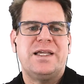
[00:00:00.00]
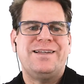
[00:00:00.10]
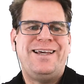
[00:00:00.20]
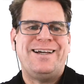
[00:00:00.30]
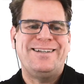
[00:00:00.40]

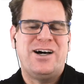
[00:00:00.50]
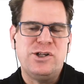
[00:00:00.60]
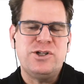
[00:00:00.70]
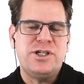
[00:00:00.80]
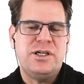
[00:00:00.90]

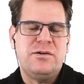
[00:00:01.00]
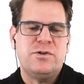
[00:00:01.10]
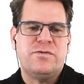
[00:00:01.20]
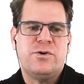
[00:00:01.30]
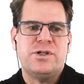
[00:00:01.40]
Technology
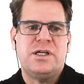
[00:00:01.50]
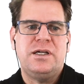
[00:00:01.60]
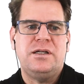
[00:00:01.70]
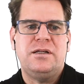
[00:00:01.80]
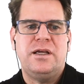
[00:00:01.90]
was
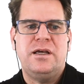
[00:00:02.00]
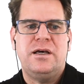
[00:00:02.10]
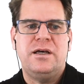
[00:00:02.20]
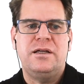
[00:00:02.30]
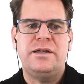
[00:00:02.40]
14,
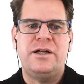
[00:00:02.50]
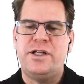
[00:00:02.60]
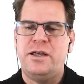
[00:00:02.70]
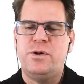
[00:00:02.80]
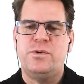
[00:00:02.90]
and
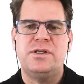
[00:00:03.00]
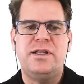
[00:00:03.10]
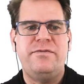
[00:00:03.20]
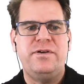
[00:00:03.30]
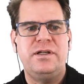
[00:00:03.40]
entertainment was
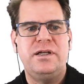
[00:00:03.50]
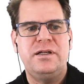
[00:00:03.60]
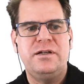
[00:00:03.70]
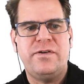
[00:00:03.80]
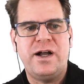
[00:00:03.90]
11,
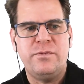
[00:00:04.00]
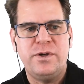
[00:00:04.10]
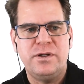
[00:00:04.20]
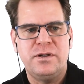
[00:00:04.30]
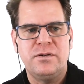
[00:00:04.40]
and
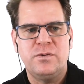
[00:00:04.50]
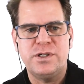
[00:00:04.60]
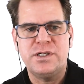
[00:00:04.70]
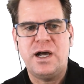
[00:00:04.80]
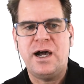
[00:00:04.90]
environment
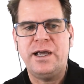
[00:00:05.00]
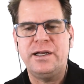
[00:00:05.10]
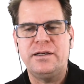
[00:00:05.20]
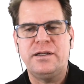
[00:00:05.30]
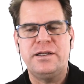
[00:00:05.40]
was
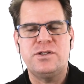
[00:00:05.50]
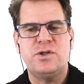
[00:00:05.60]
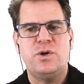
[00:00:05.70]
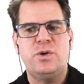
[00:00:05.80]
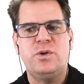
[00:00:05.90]
9. And
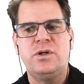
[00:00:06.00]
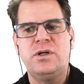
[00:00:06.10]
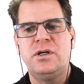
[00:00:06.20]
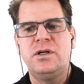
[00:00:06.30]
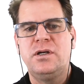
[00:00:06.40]
so
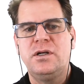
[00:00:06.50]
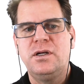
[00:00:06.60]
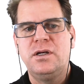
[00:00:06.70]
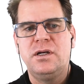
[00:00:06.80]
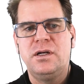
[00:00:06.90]

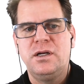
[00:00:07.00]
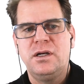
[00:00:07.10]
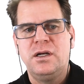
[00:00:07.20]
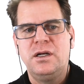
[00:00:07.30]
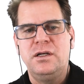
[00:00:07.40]

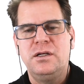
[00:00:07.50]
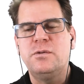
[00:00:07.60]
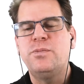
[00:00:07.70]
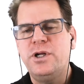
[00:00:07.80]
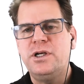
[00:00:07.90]

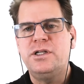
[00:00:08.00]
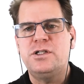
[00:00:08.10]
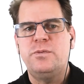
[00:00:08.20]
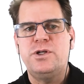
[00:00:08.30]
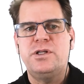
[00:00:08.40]
some pretty good
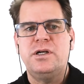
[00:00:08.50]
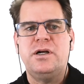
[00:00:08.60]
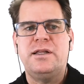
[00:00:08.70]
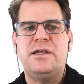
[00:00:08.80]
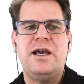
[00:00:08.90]
distribution there.
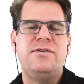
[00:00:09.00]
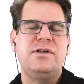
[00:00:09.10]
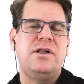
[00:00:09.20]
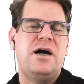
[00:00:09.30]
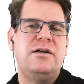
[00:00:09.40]
I think I have a
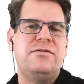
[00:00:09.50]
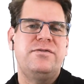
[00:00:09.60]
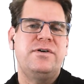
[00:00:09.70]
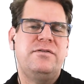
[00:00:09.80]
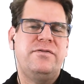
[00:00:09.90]
lot
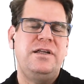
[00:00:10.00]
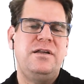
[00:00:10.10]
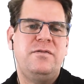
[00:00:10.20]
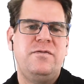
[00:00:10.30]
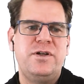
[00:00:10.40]
of
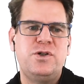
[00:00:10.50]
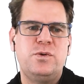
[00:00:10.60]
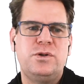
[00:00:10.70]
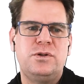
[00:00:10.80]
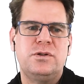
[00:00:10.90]

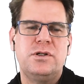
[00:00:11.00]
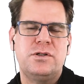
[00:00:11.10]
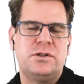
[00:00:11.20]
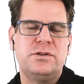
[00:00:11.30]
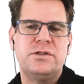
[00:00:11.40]
individual
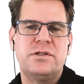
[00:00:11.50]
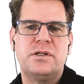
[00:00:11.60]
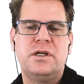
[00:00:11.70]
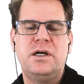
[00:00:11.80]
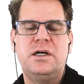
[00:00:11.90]

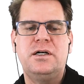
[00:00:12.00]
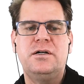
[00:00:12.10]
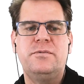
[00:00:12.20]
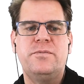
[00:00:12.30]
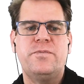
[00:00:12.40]
consultants,
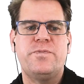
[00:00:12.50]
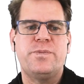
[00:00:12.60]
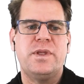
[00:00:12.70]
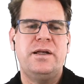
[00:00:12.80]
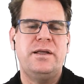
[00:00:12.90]
and
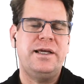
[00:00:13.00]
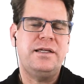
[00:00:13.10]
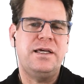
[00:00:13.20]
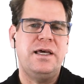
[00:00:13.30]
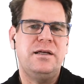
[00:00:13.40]
I'd like
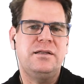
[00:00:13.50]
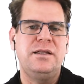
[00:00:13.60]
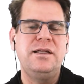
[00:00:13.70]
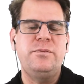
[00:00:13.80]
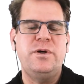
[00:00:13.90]
to get a
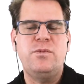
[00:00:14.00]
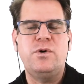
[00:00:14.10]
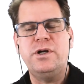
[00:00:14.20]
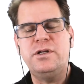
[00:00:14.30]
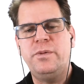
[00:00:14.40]
little bit
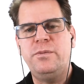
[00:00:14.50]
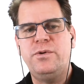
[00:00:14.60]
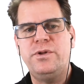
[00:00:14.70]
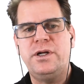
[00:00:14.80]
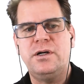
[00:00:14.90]
more into
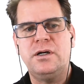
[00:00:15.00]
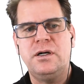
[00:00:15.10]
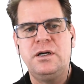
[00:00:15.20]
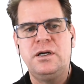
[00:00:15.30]
people that are,